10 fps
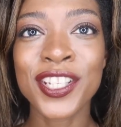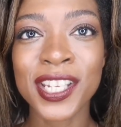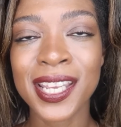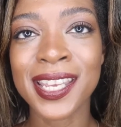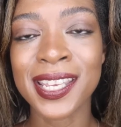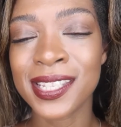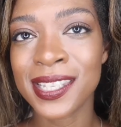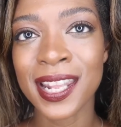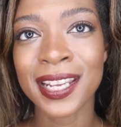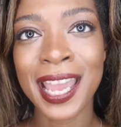She is
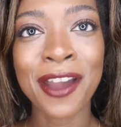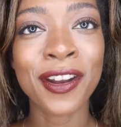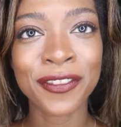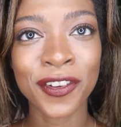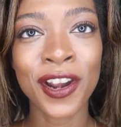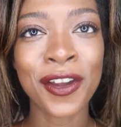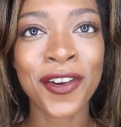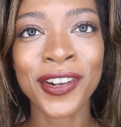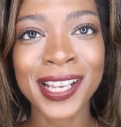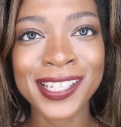an account I follow
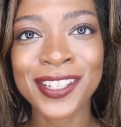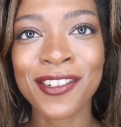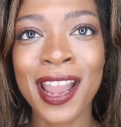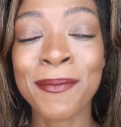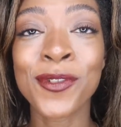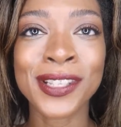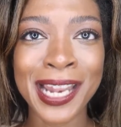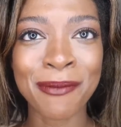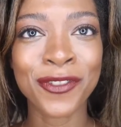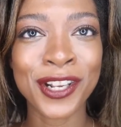on Instagram, or
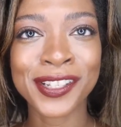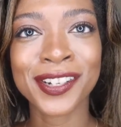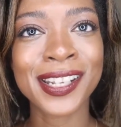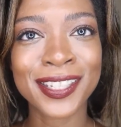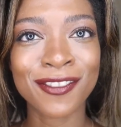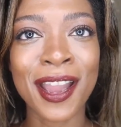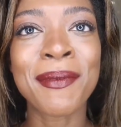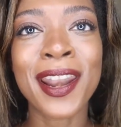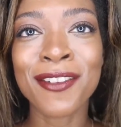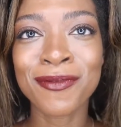Slapp follows on
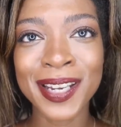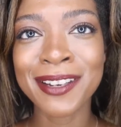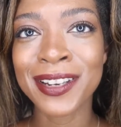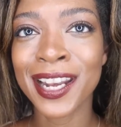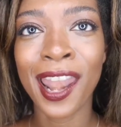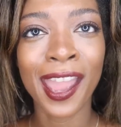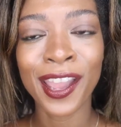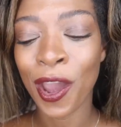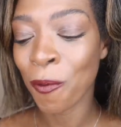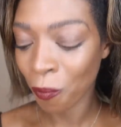Instagram, and I really, really like
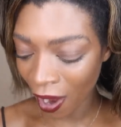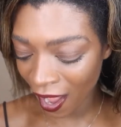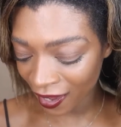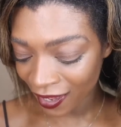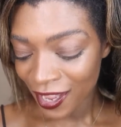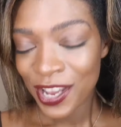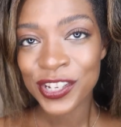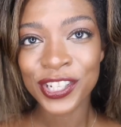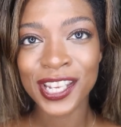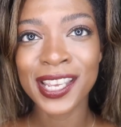her work.
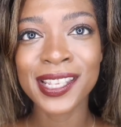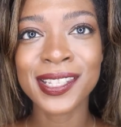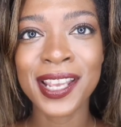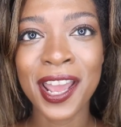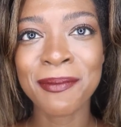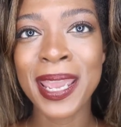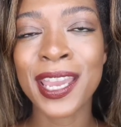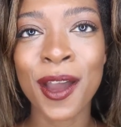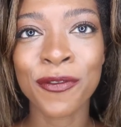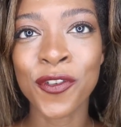She's done
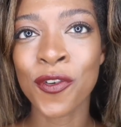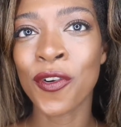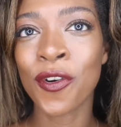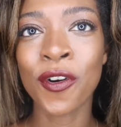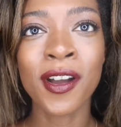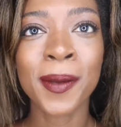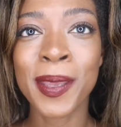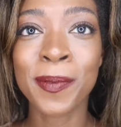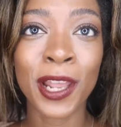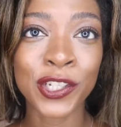makeup for
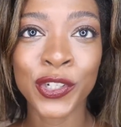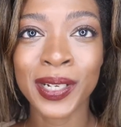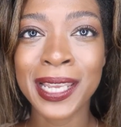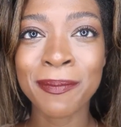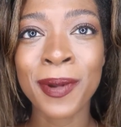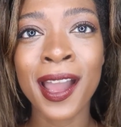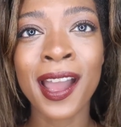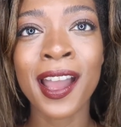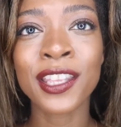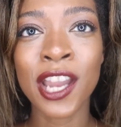people like Dua
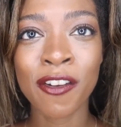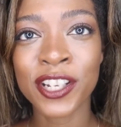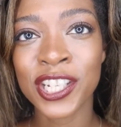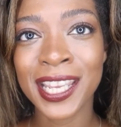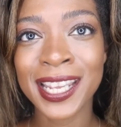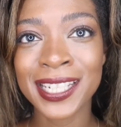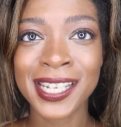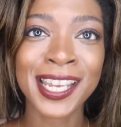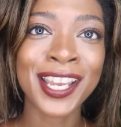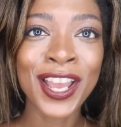Lipa, Yara
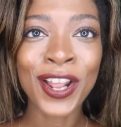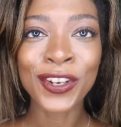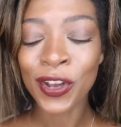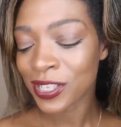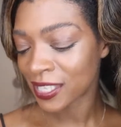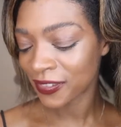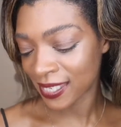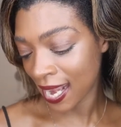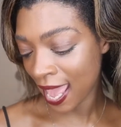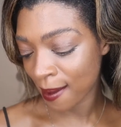Shahidi, lots of
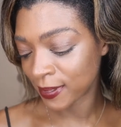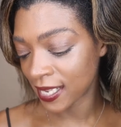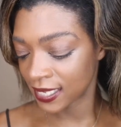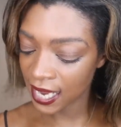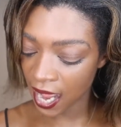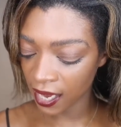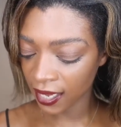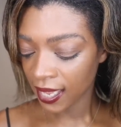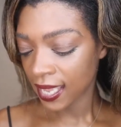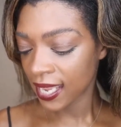celebs and
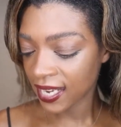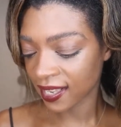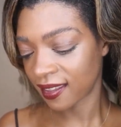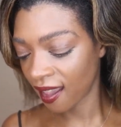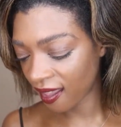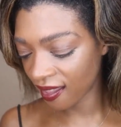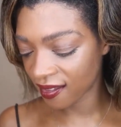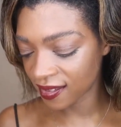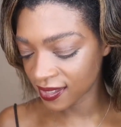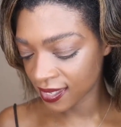young it
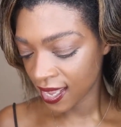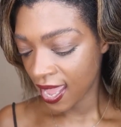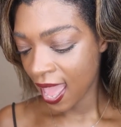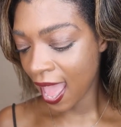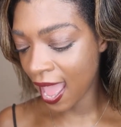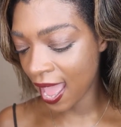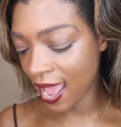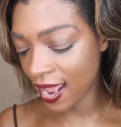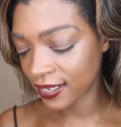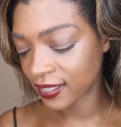girls.
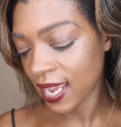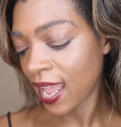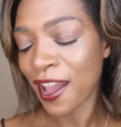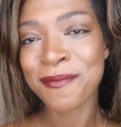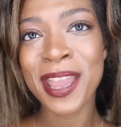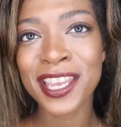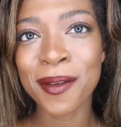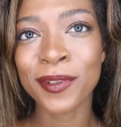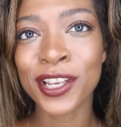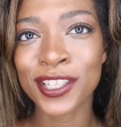And yeah, her
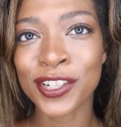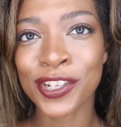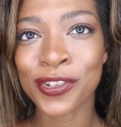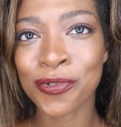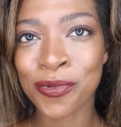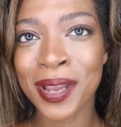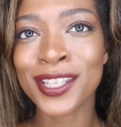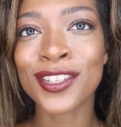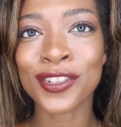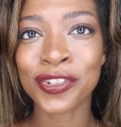makeup looks are just
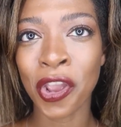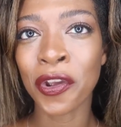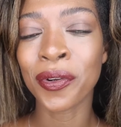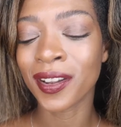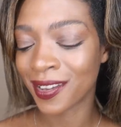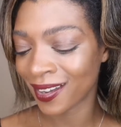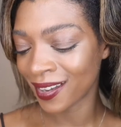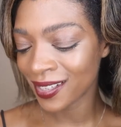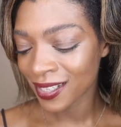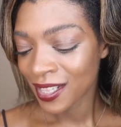always so
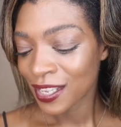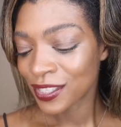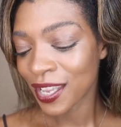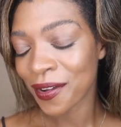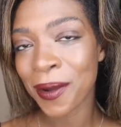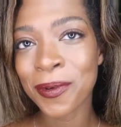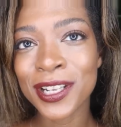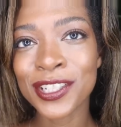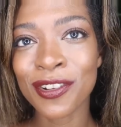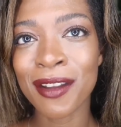good. So I
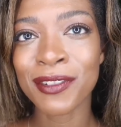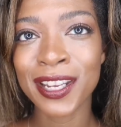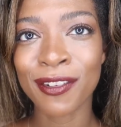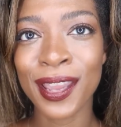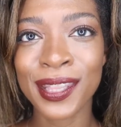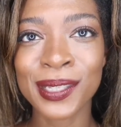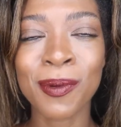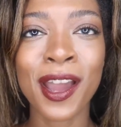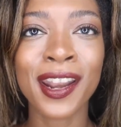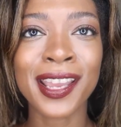wanted to try and recreate this
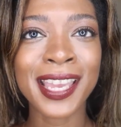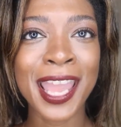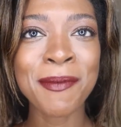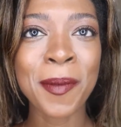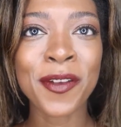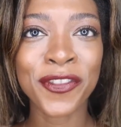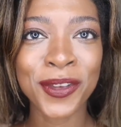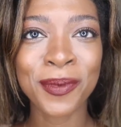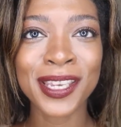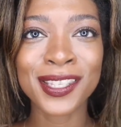one. It came up a
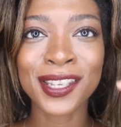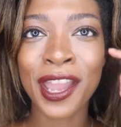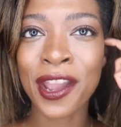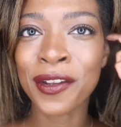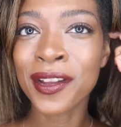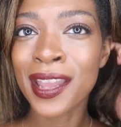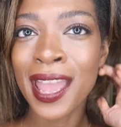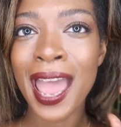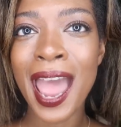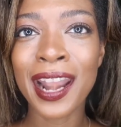few weeks ago
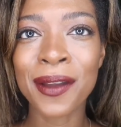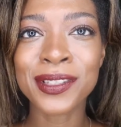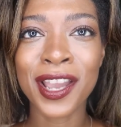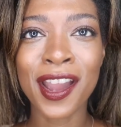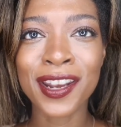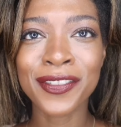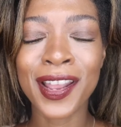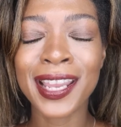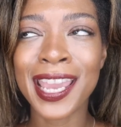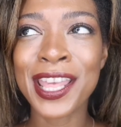and I was kind of
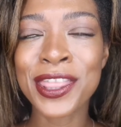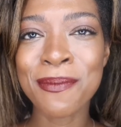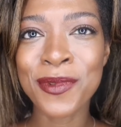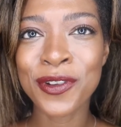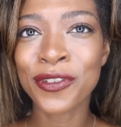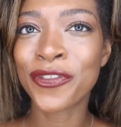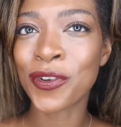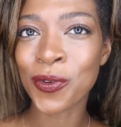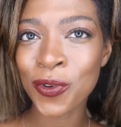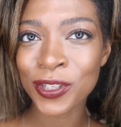like in the mood for
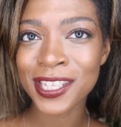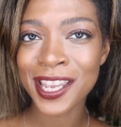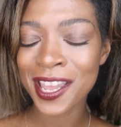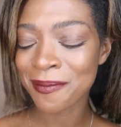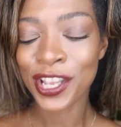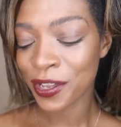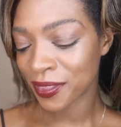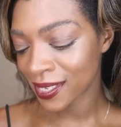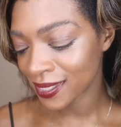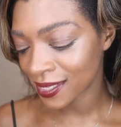autumn. So
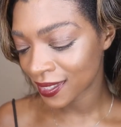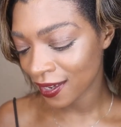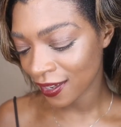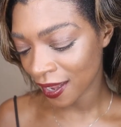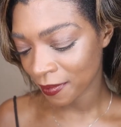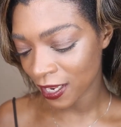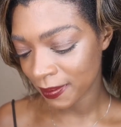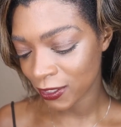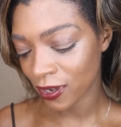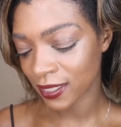this is the look I'm going to
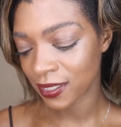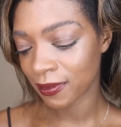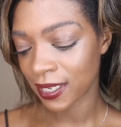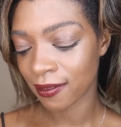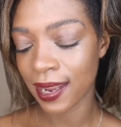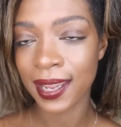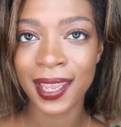be trying to recreate